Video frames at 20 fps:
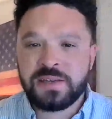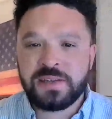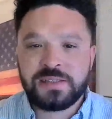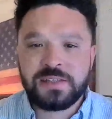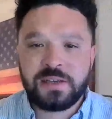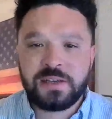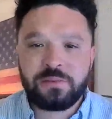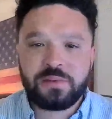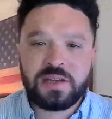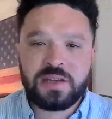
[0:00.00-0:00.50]
Like I
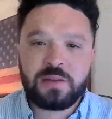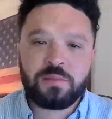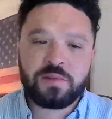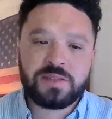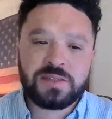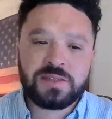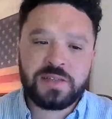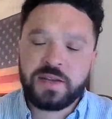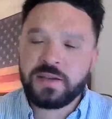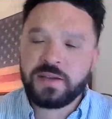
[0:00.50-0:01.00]
said, we
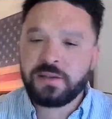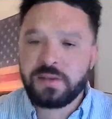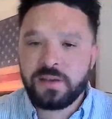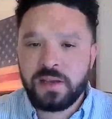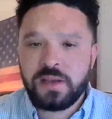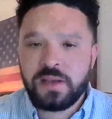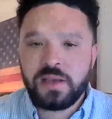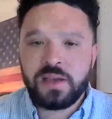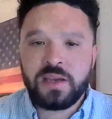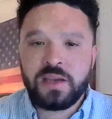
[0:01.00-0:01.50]
demoed the site
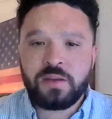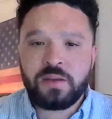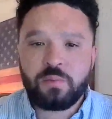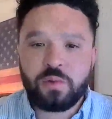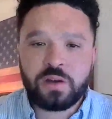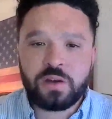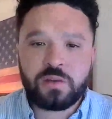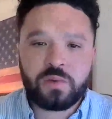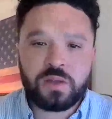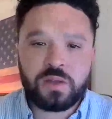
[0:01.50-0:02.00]

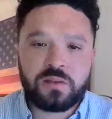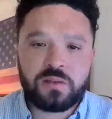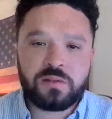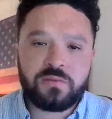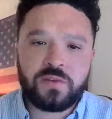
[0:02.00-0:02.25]
and working with